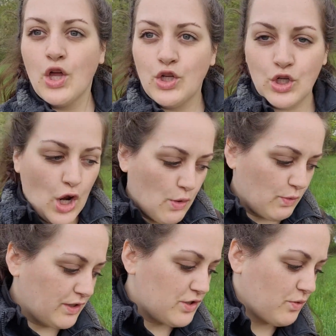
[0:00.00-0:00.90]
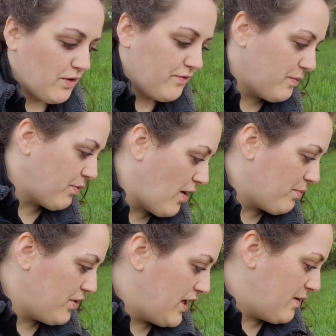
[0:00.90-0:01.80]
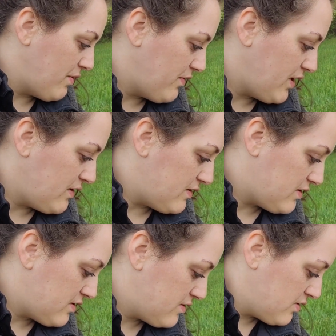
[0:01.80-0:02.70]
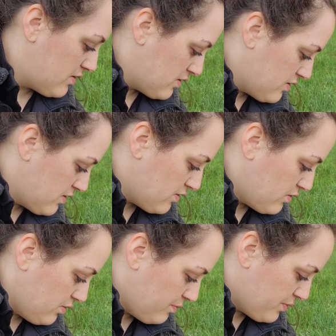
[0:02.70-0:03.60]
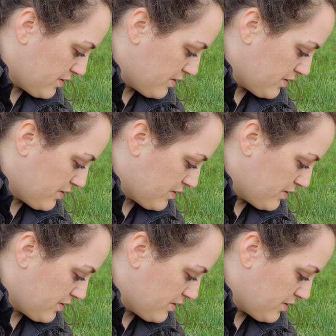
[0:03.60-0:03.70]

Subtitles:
Not really sure of the proper name of it. Oop,